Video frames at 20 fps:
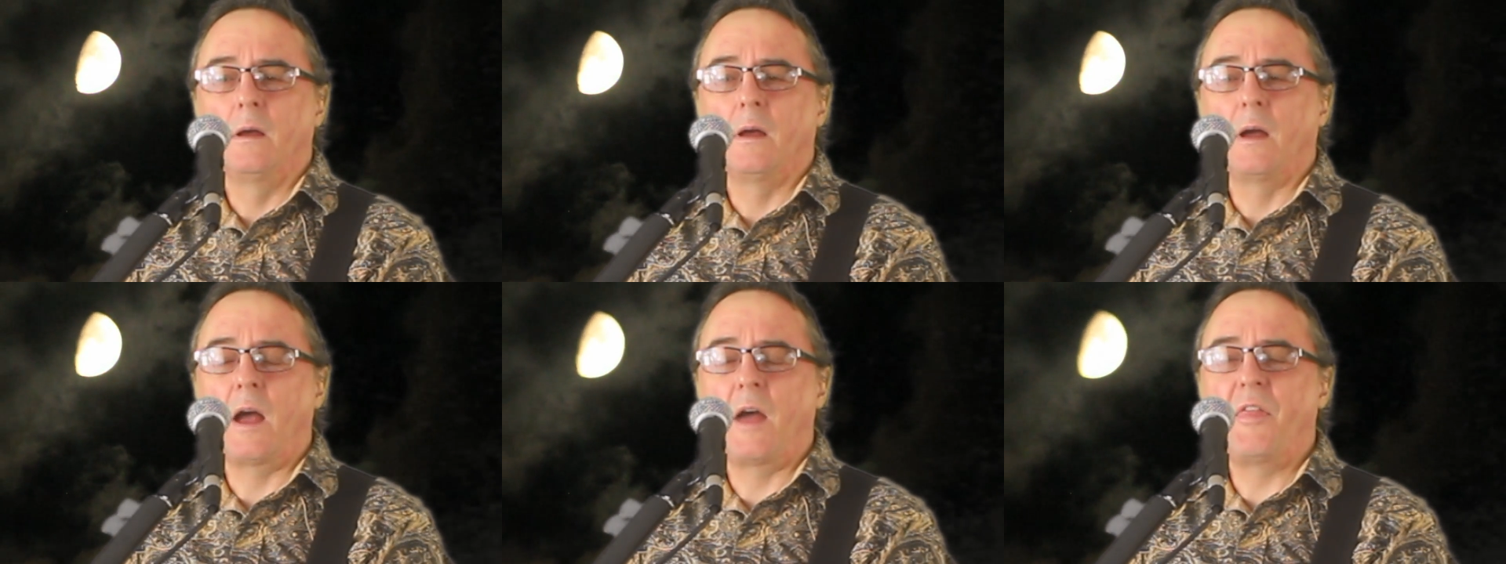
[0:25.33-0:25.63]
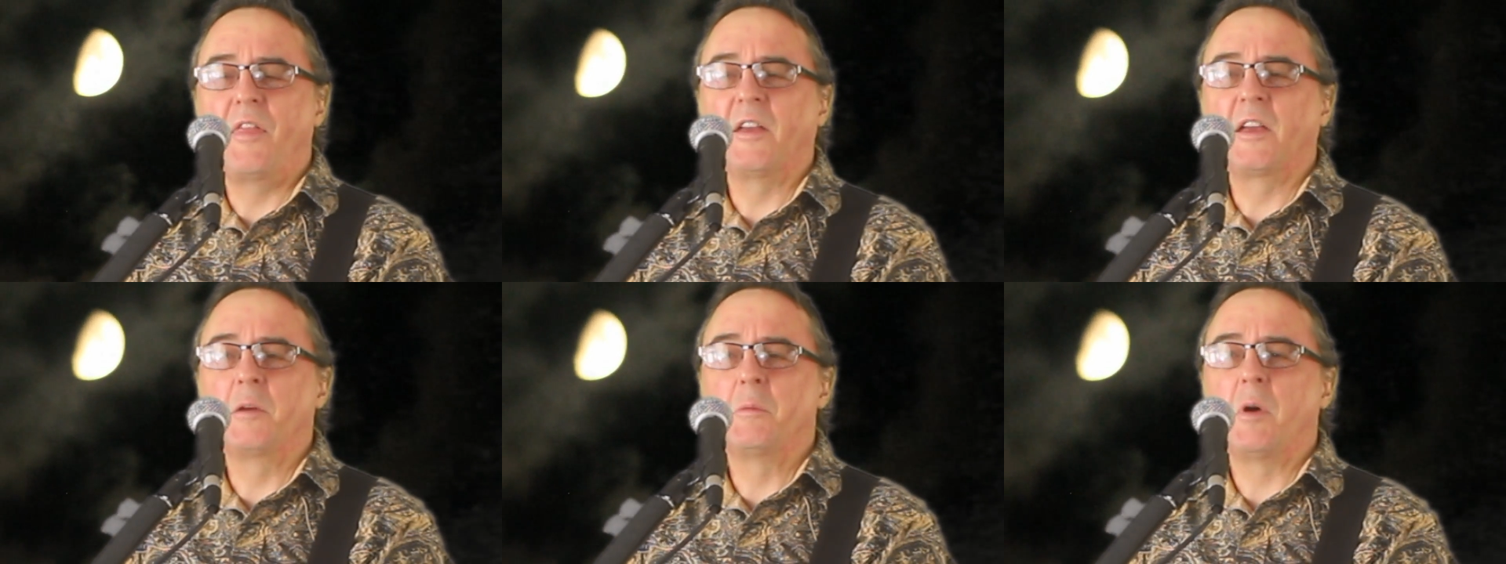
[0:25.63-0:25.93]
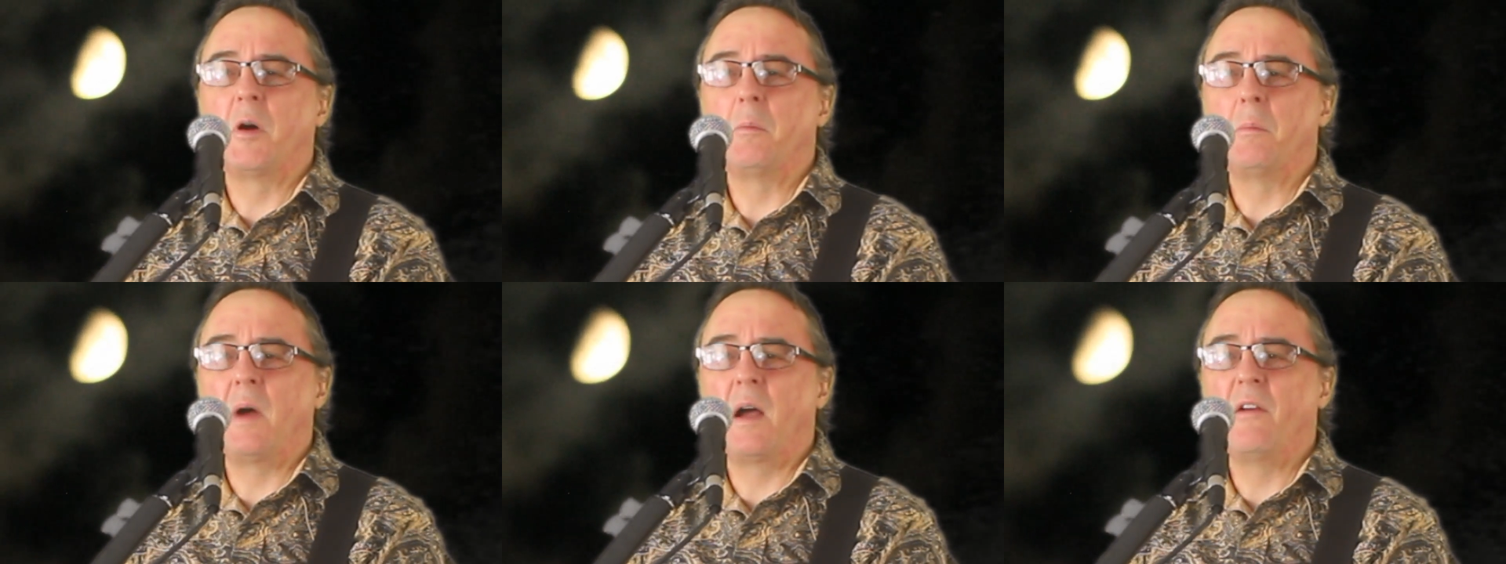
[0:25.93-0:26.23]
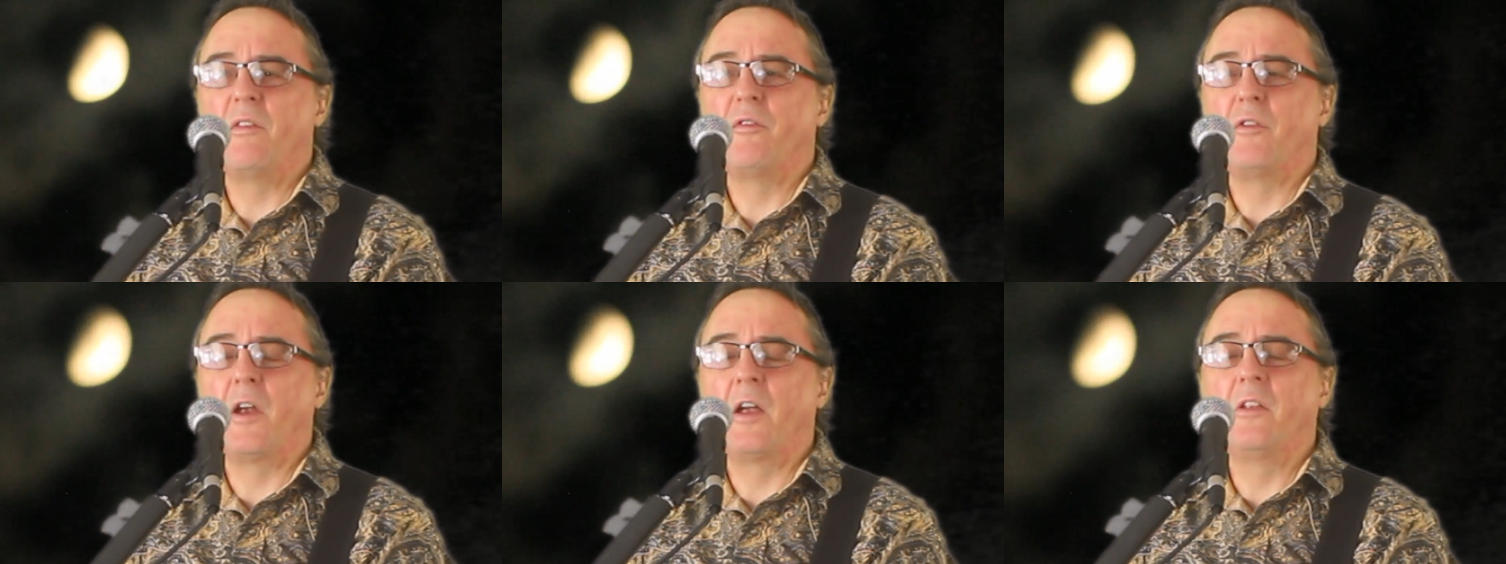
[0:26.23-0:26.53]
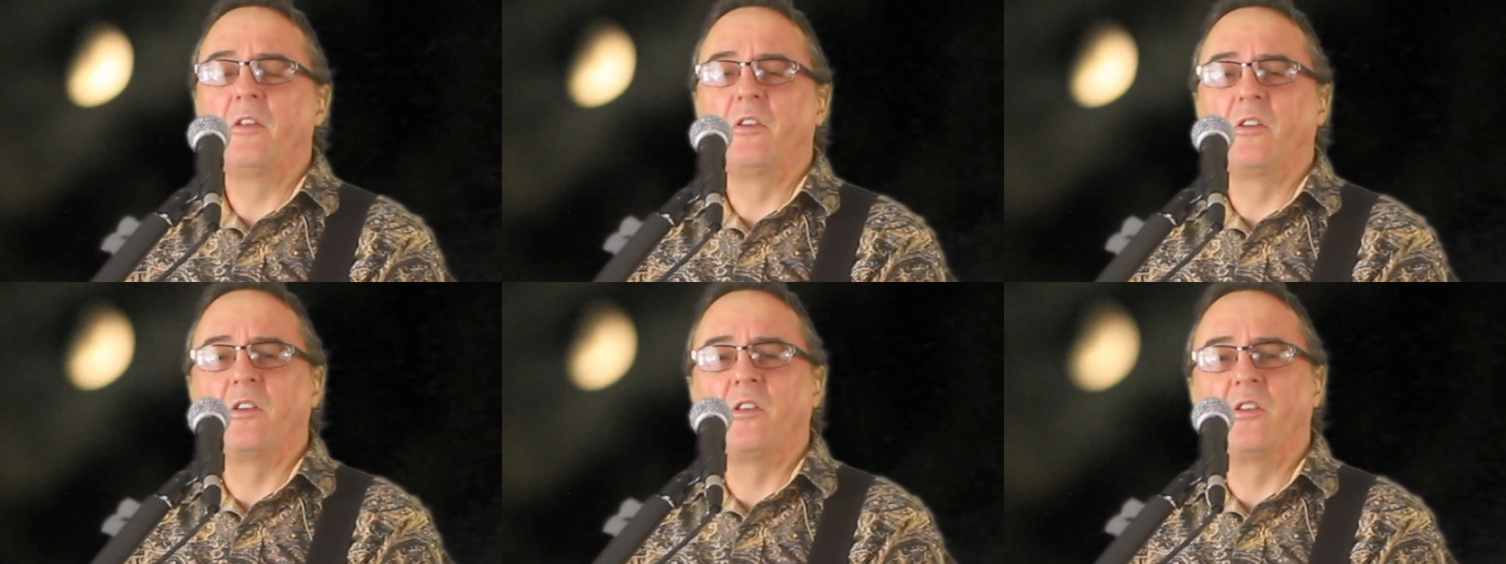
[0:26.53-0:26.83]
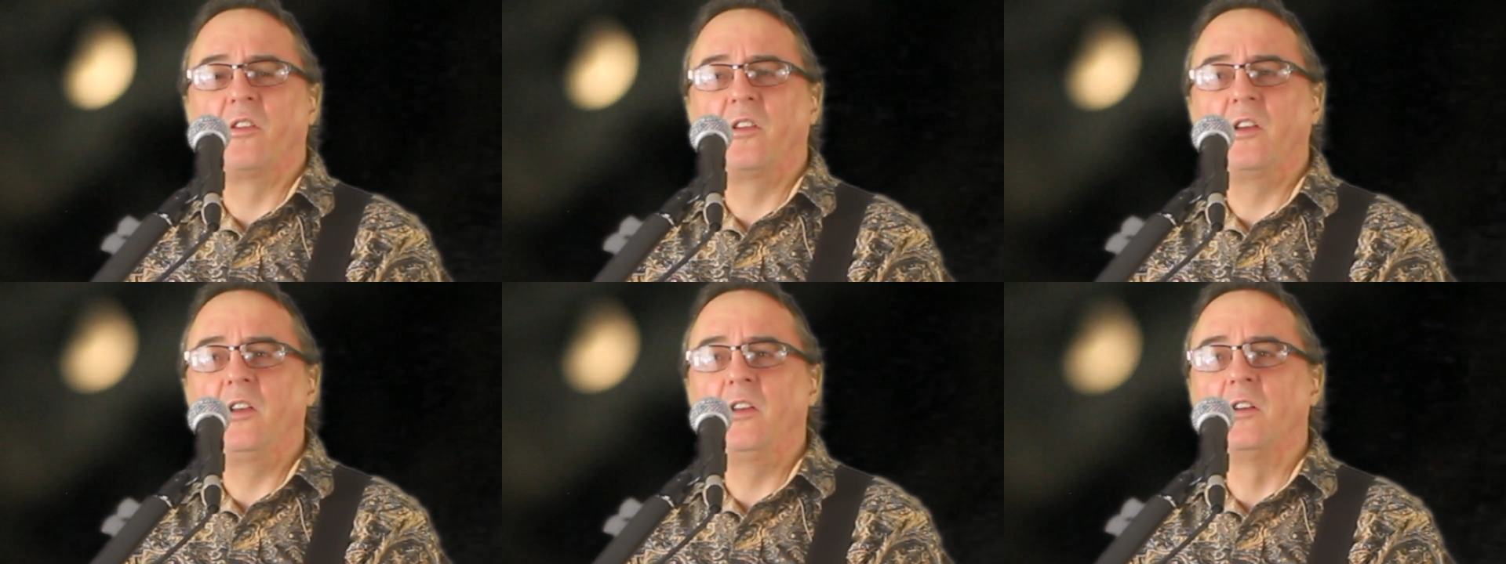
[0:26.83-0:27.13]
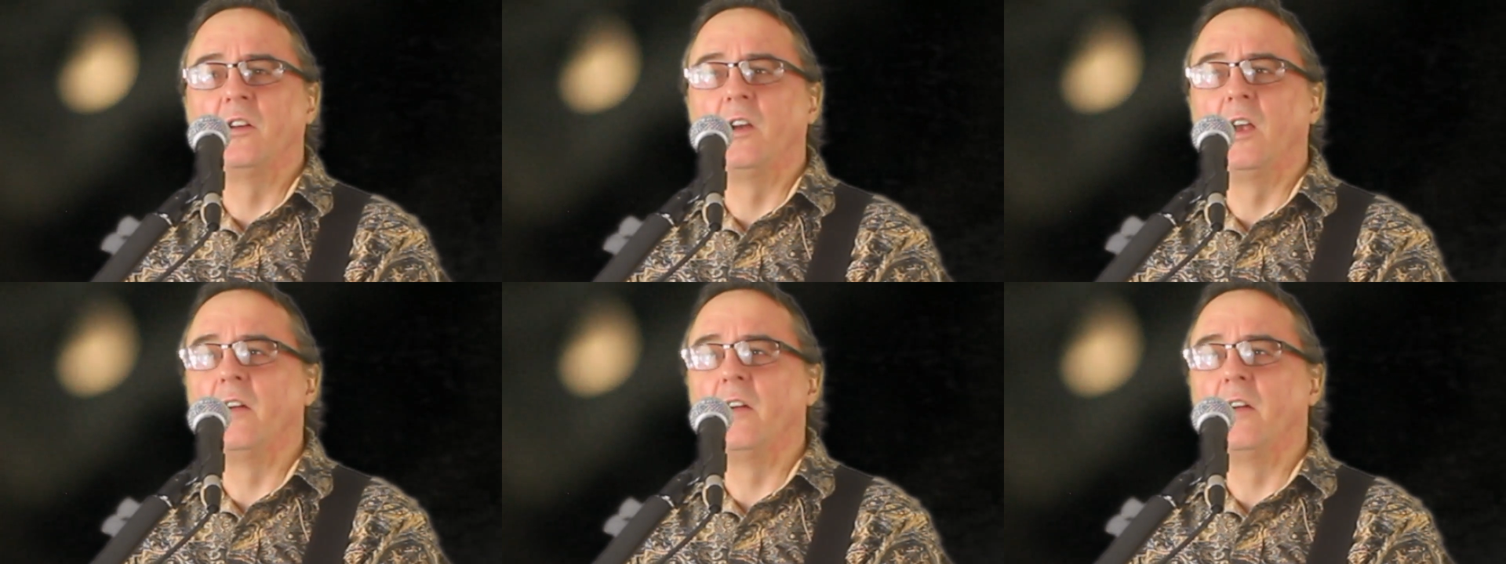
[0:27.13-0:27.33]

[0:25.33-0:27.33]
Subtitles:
I think about my friends in senior